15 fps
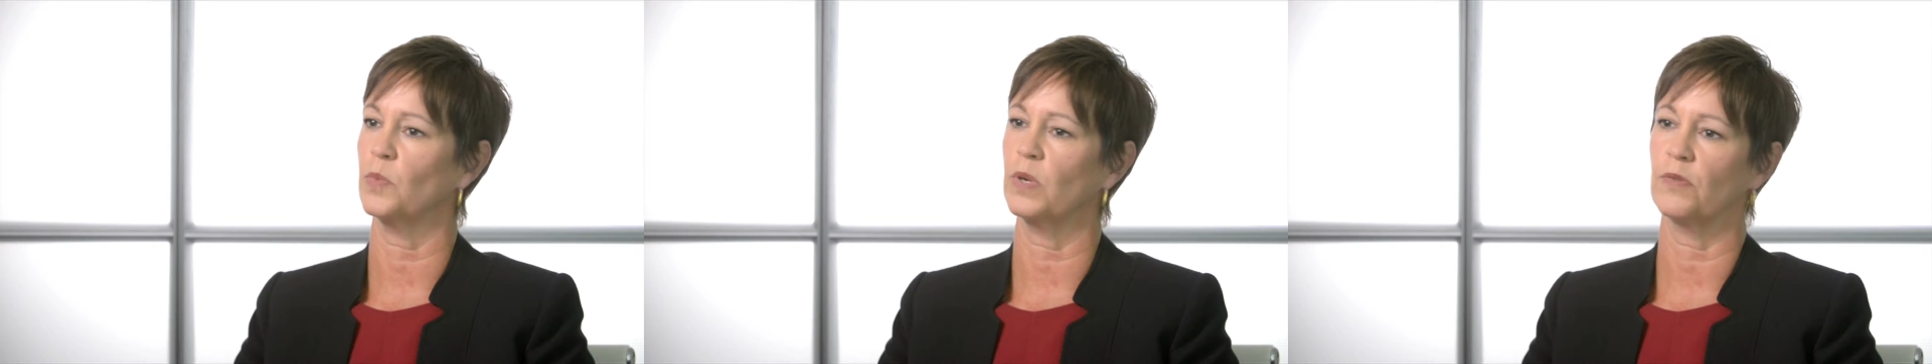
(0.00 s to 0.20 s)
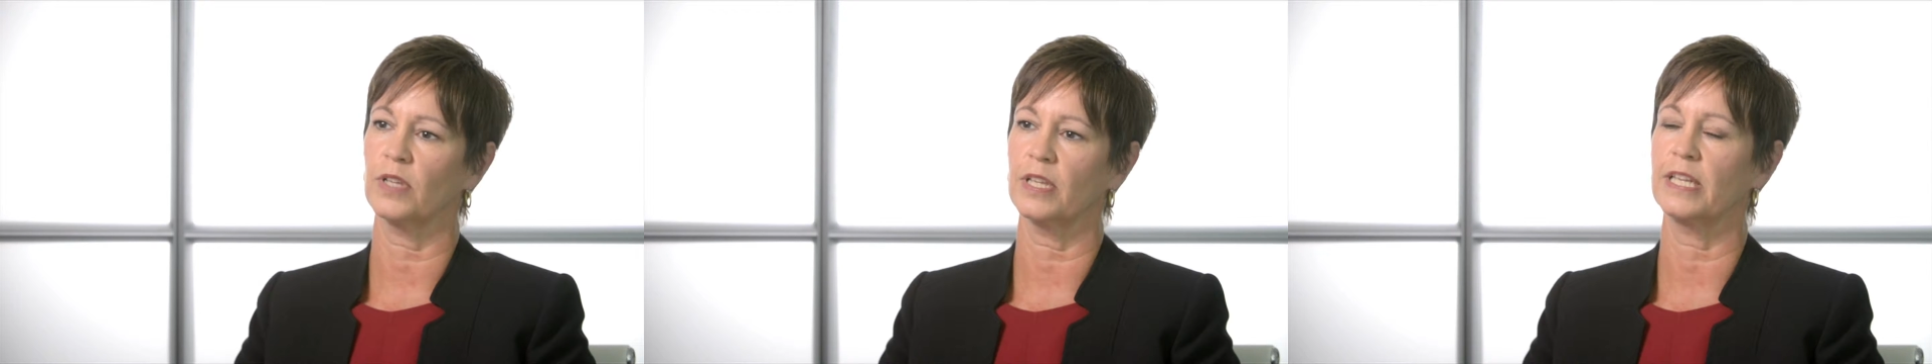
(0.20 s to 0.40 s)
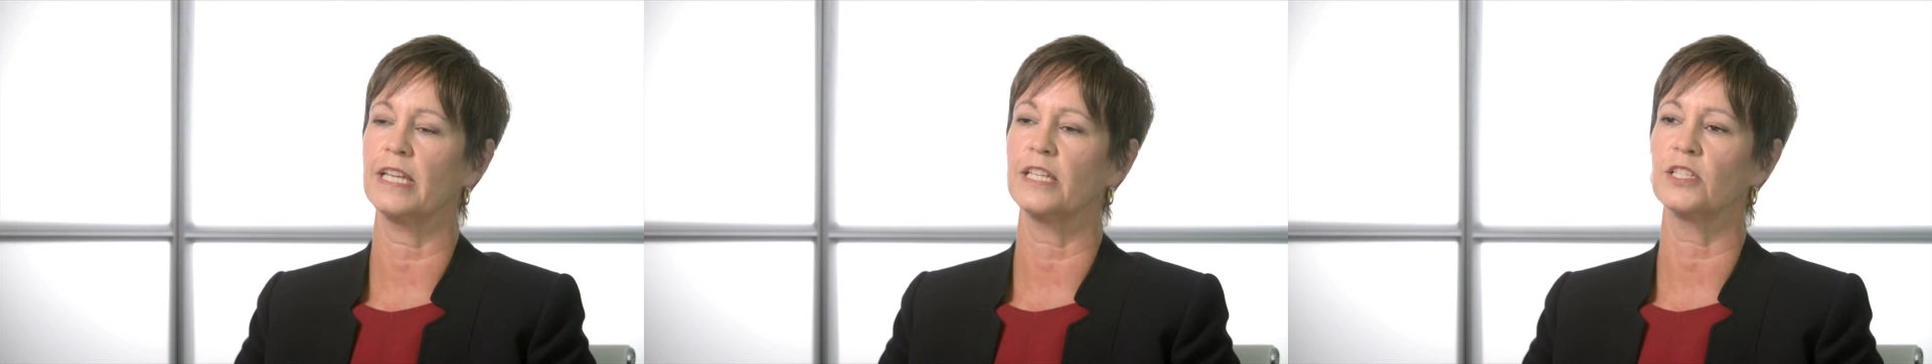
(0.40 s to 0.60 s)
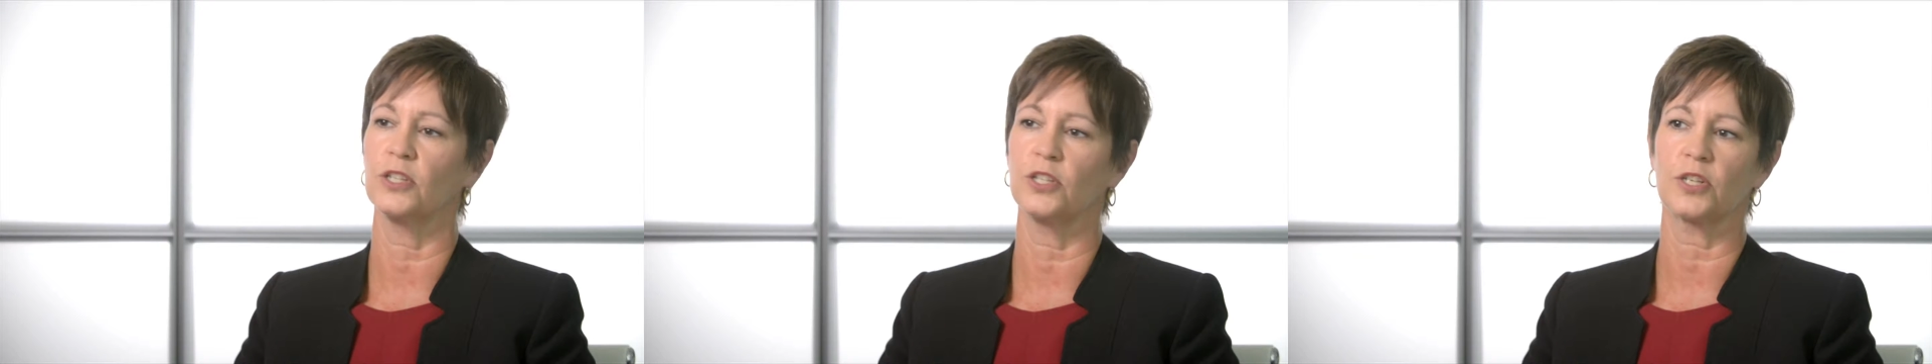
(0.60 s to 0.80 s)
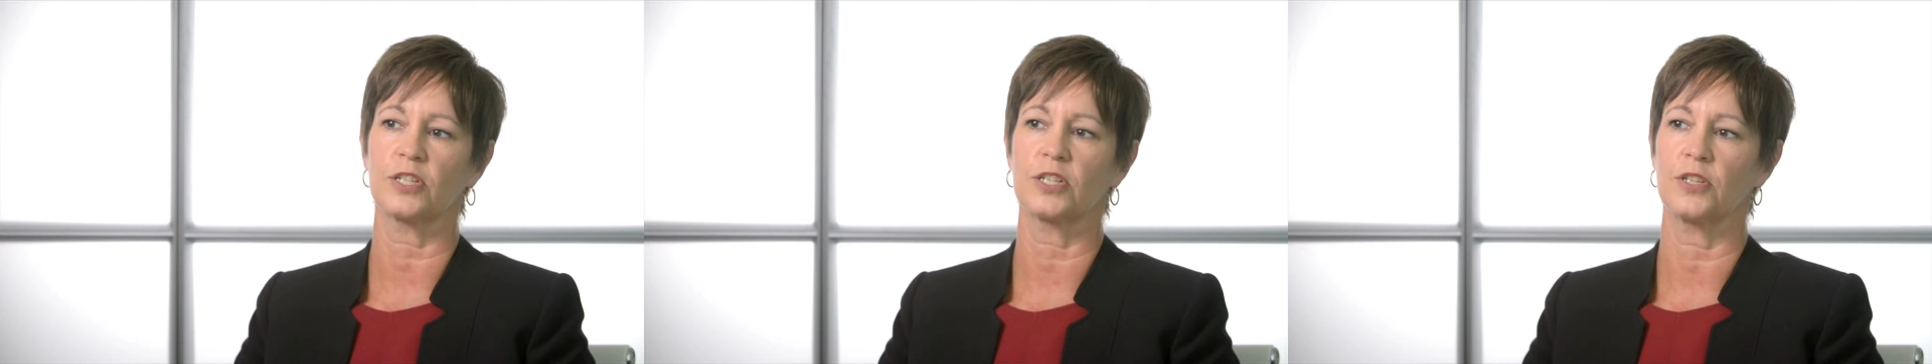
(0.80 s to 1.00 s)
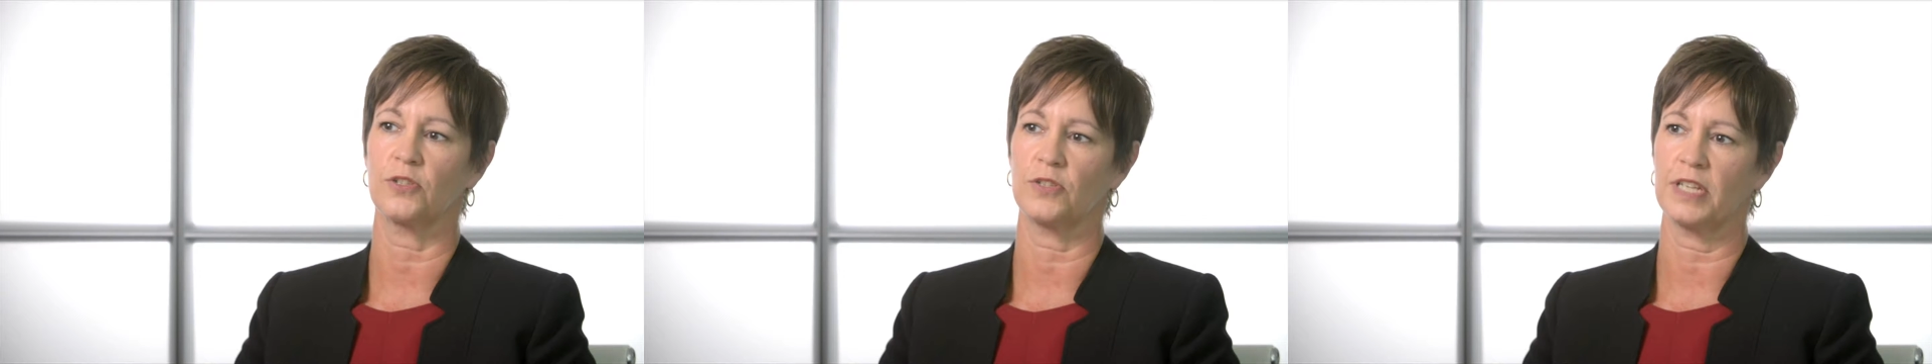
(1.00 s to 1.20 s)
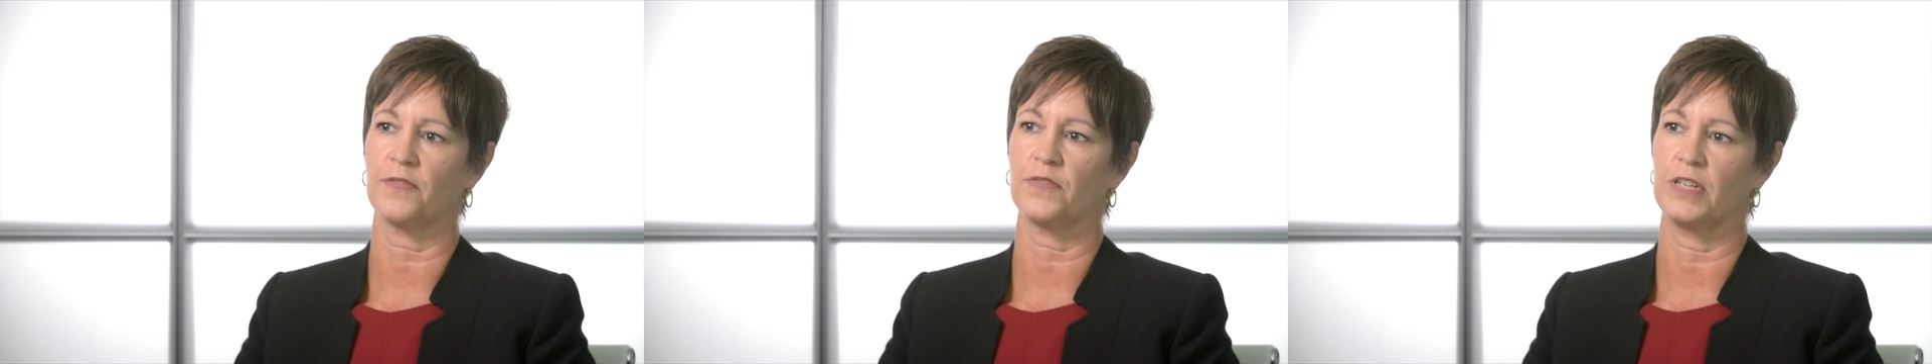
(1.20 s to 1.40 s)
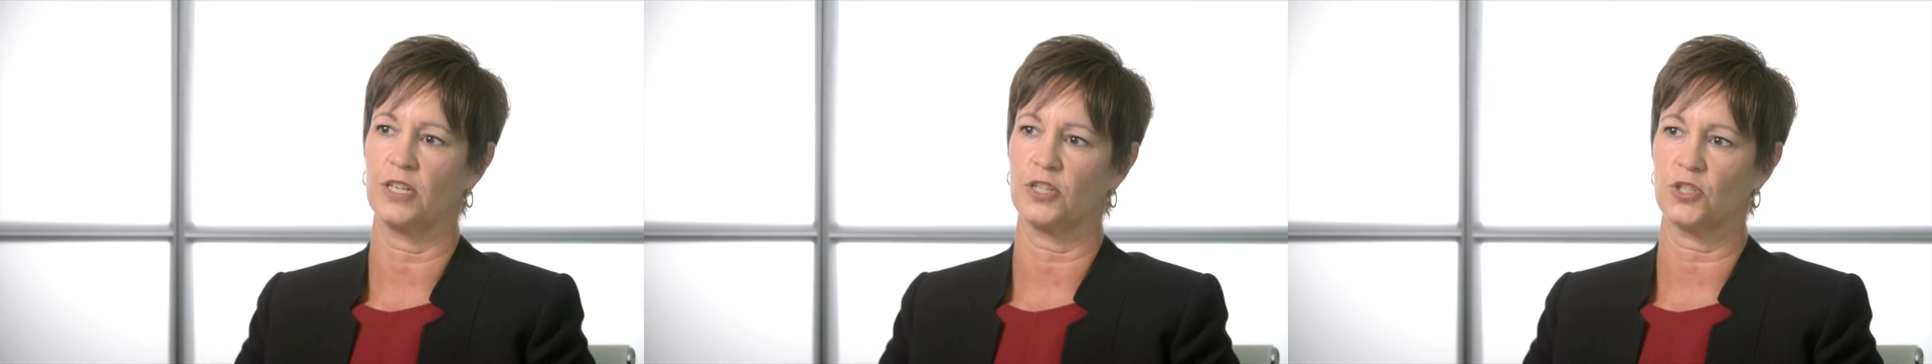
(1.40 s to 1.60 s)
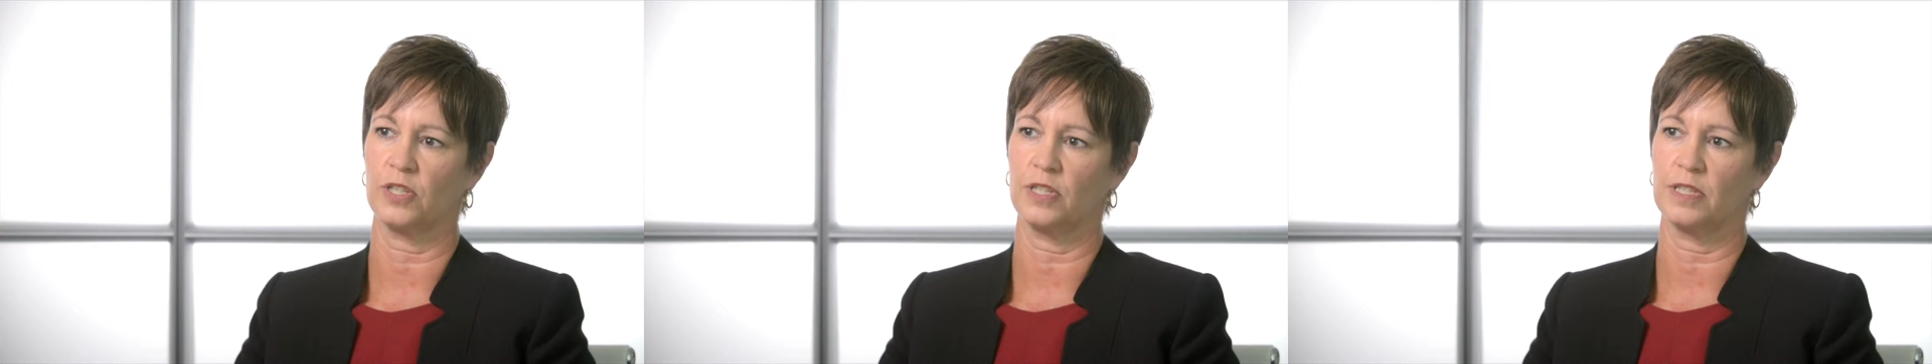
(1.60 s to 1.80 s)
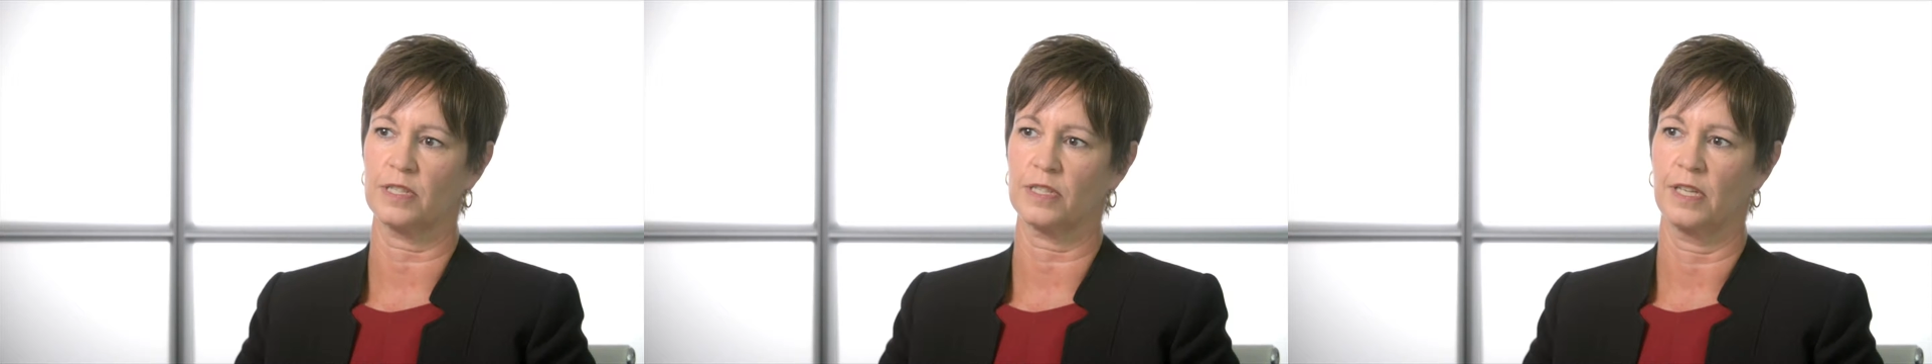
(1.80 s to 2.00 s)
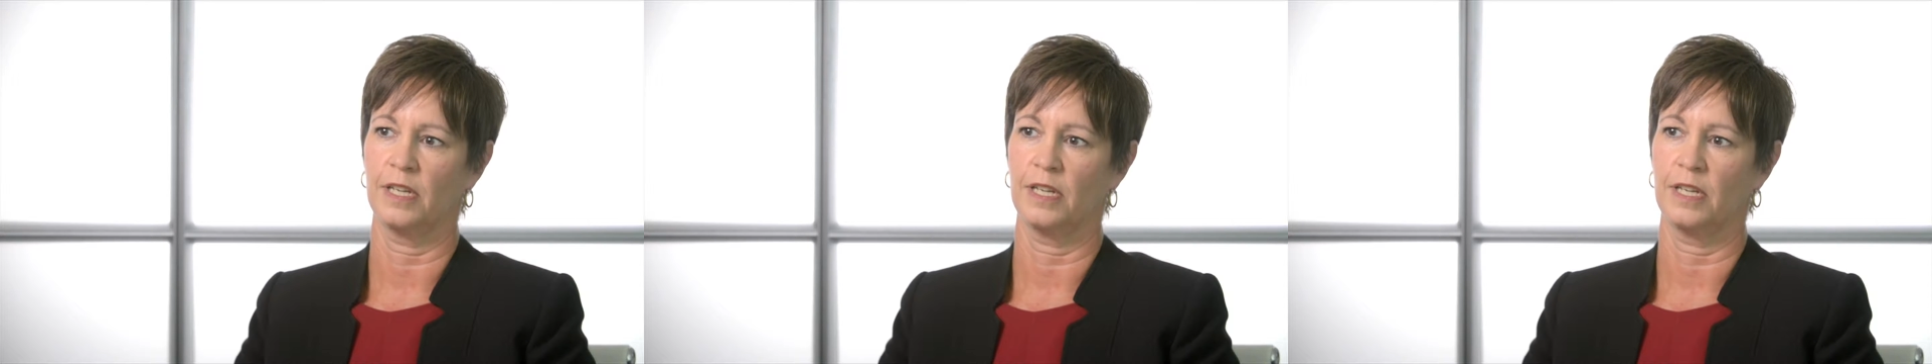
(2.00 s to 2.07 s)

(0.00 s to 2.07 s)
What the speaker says: we really need to look to their definitions.